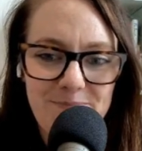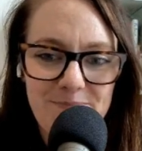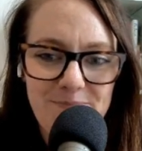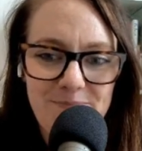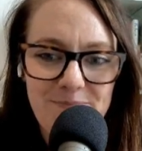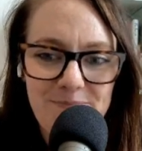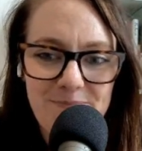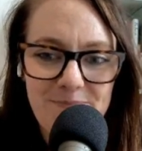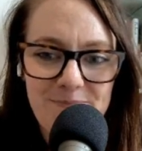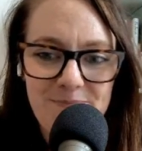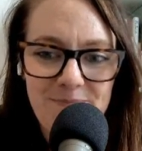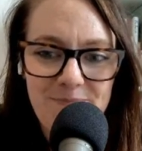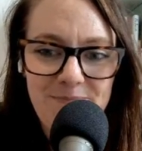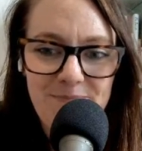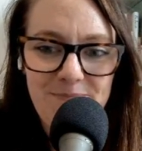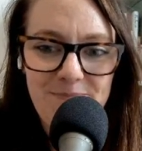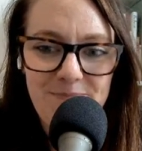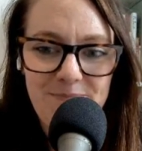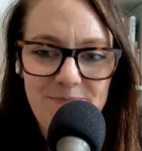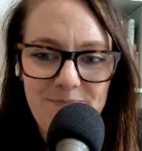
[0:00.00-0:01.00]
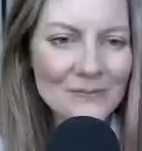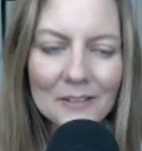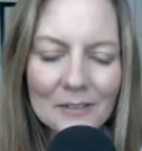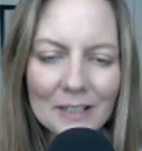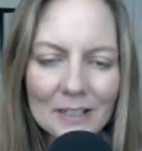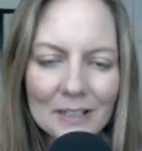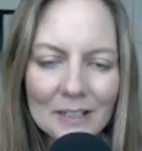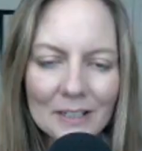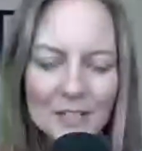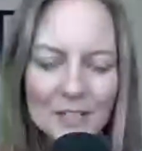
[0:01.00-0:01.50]
Nothing
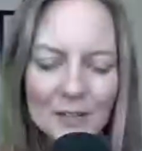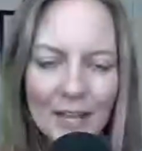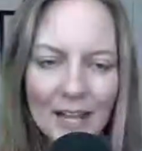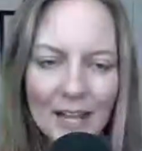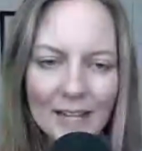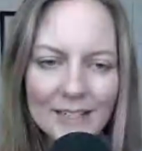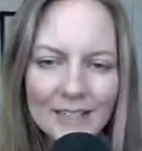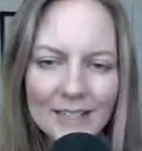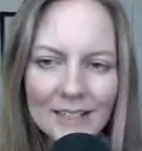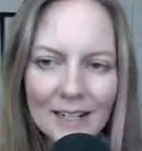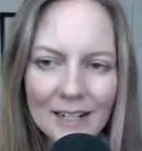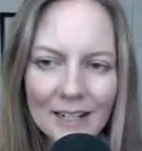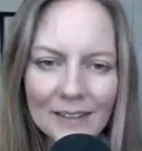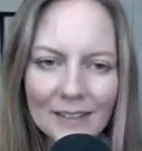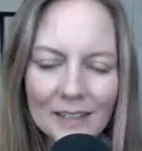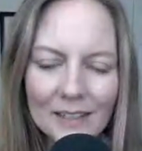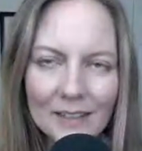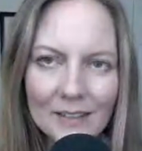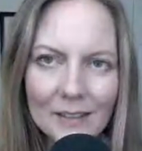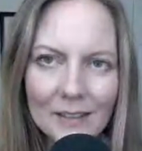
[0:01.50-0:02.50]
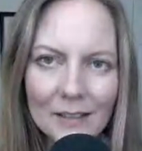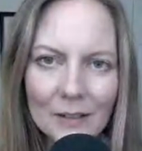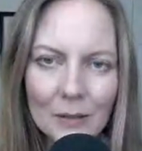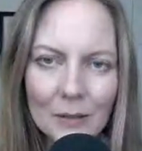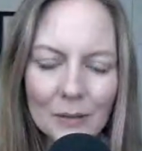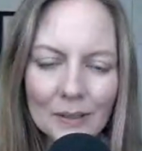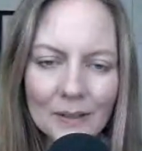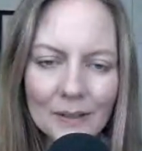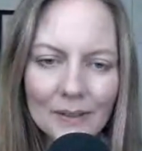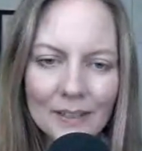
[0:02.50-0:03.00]
really to add here. I think the
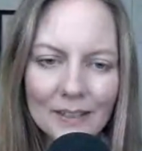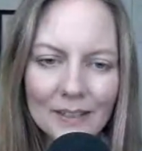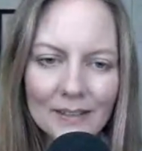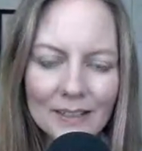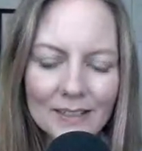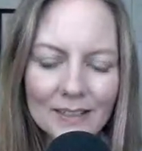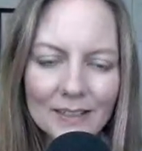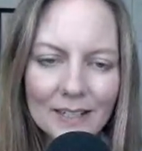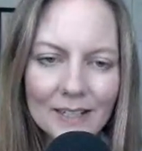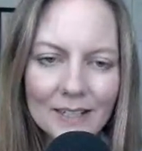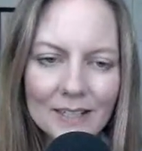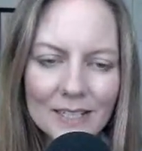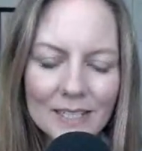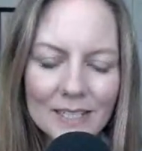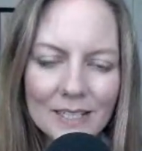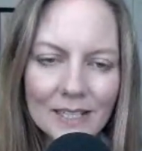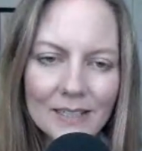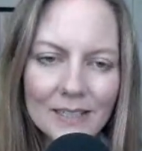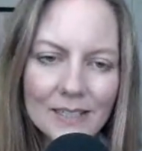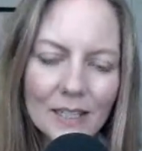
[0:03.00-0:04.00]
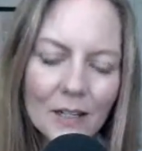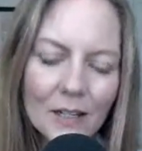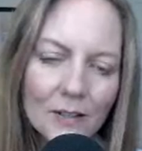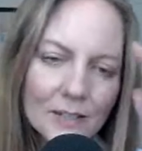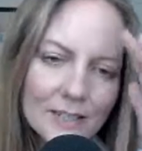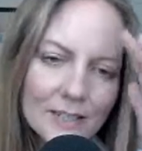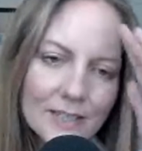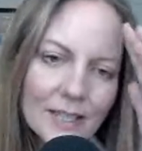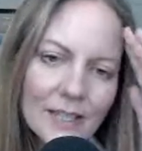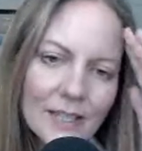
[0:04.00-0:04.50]
only thing that kind of stands out
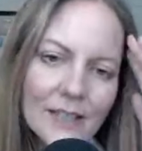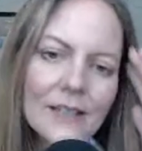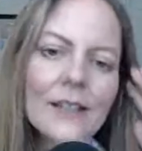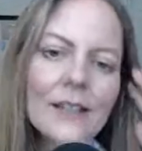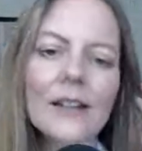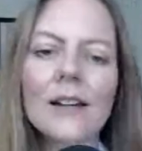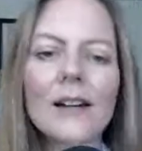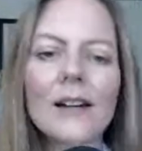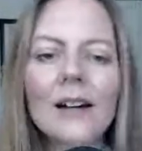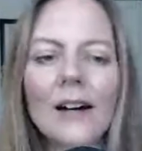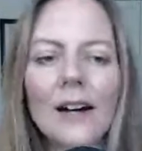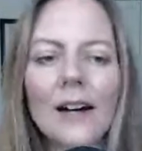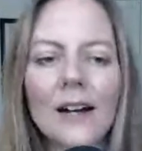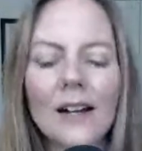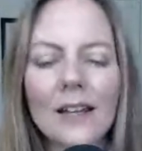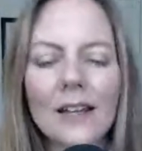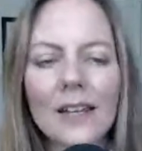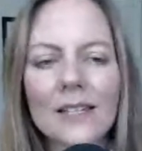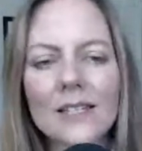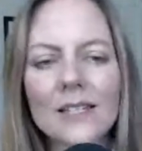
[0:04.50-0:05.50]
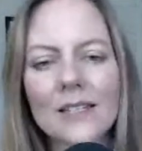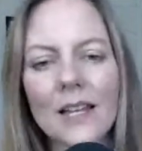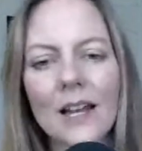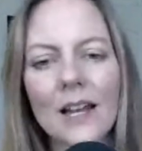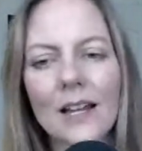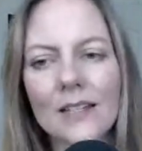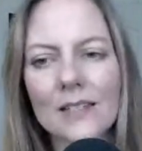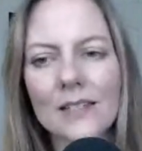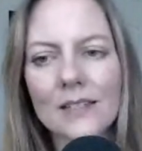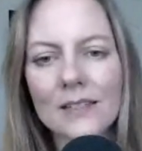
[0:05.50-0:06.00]
is like, I guess
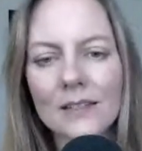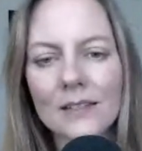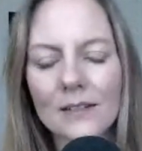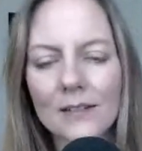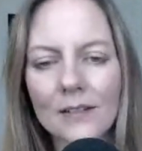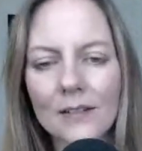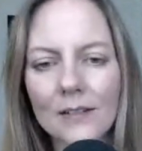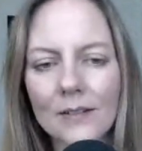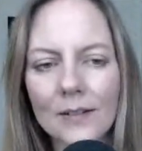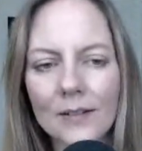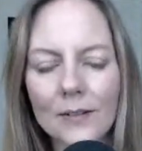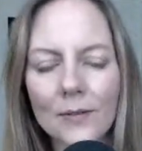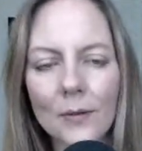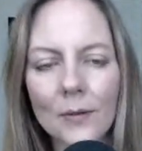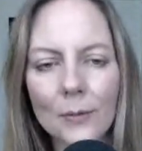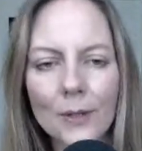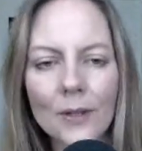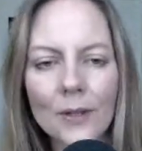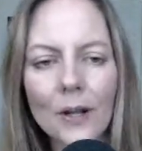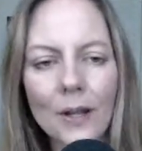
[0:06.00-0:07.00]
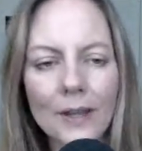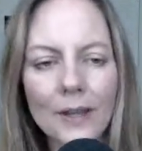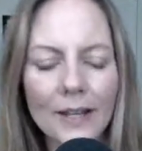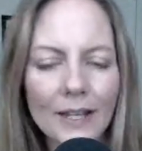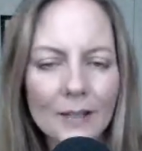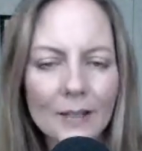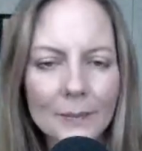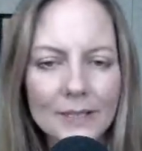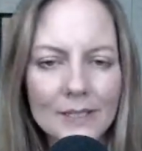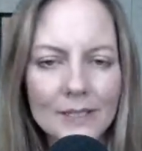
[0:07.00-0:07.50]
us with all the
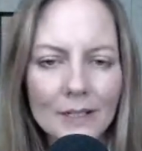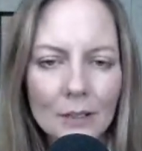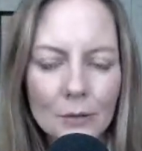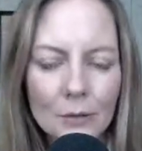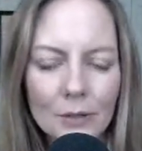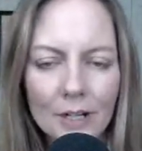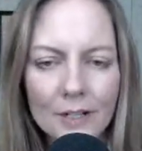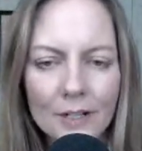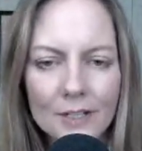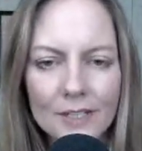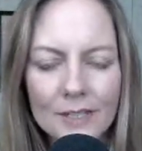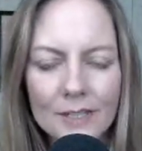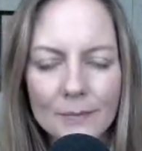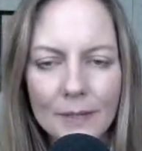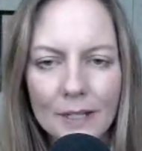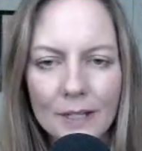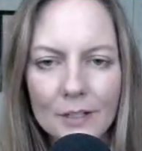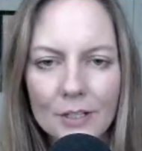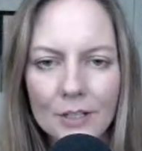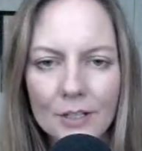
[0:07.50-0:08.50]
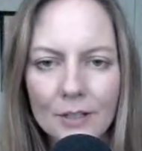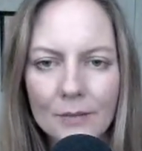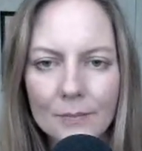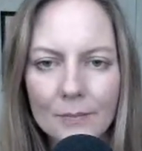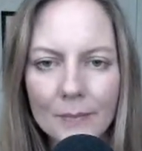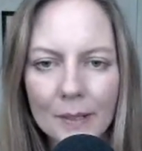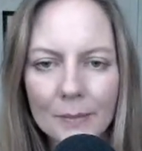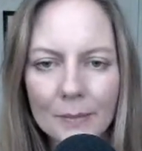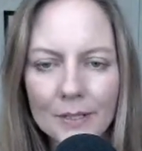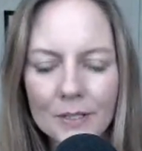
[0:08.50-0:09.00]
elements that Laura just mentioned,
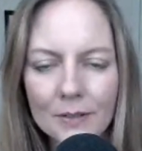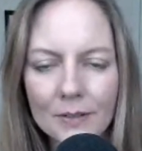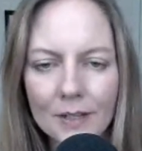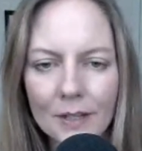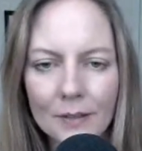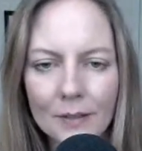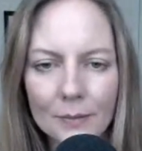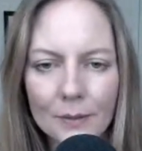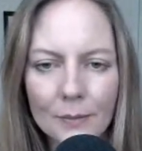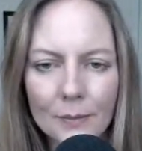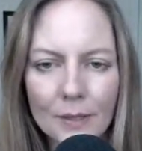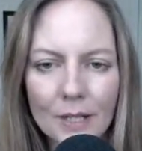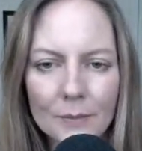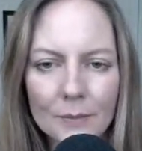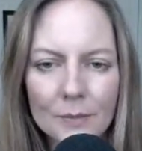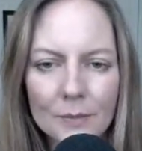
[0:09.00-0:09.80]
maybe together with what I'm